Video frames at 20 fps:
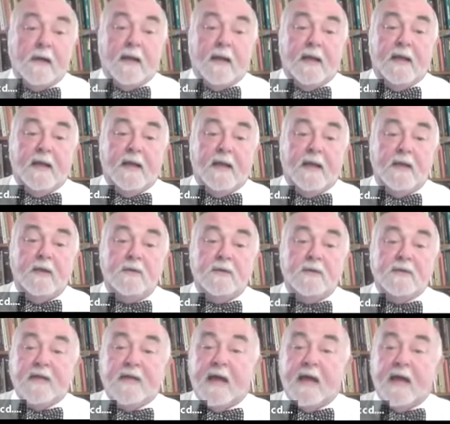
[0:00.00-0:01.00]
He who
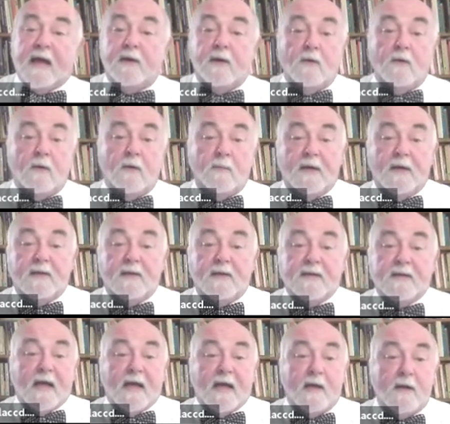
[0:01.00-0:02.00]
does not know but
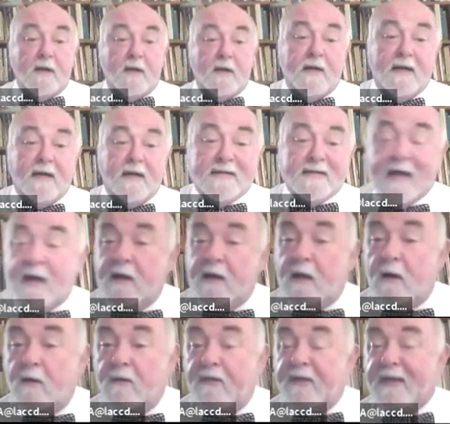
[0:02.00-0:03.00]
does not know that he does not
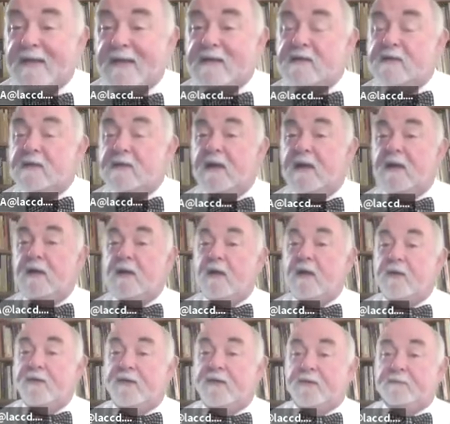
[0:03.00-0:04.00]
know thinks he
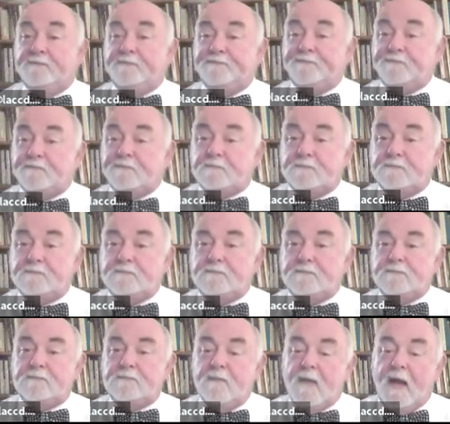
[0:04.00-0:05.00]
knows.
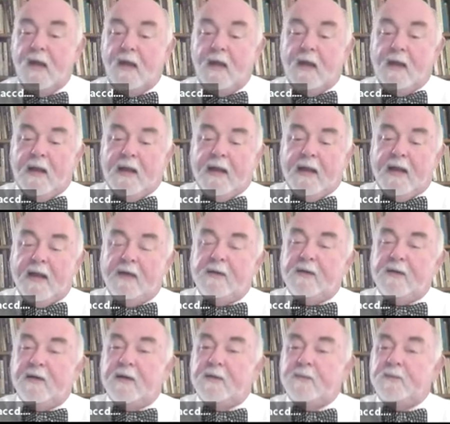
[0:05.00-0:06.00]

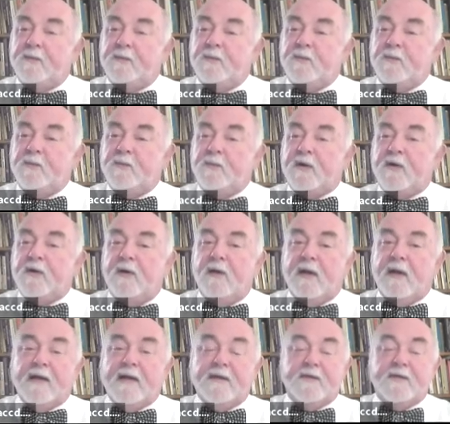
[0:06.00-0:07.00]
And uh,
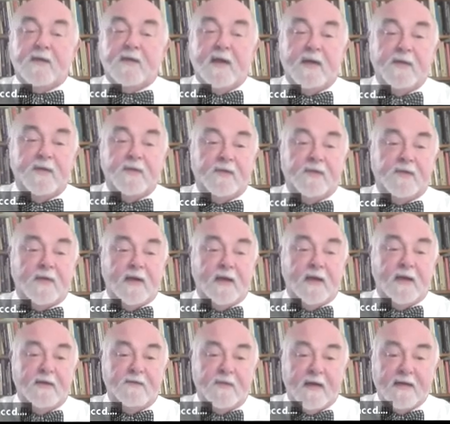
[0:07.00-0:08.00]
recall Einstein's uh,
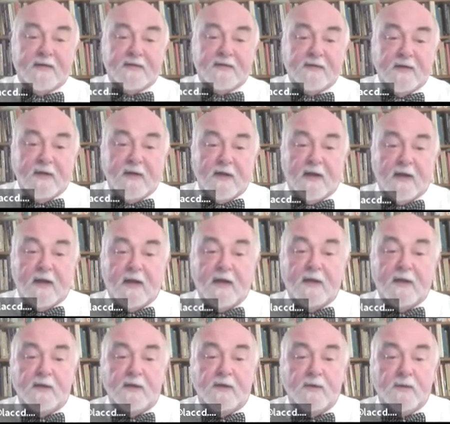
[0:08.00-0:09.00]
advice uh,
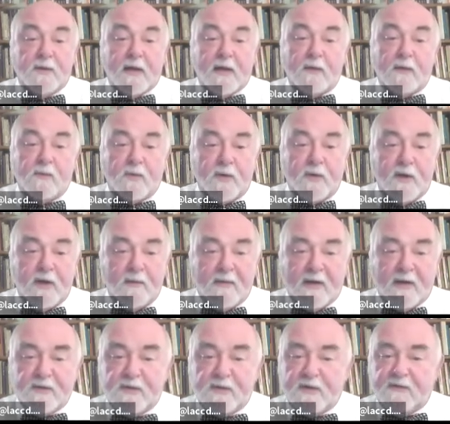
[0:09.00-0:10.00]
do not worry
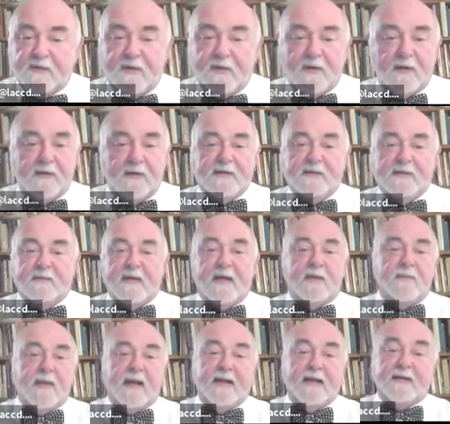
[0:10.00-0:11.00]
about your difficulties in
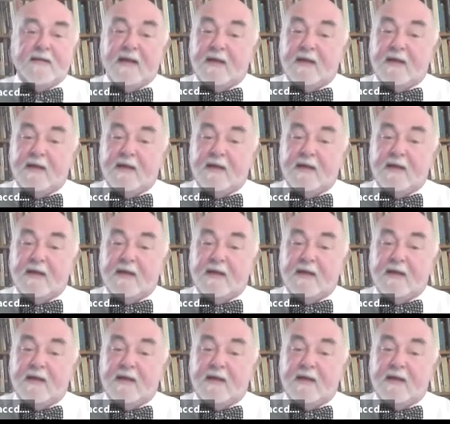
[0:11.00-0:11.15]
mathematics.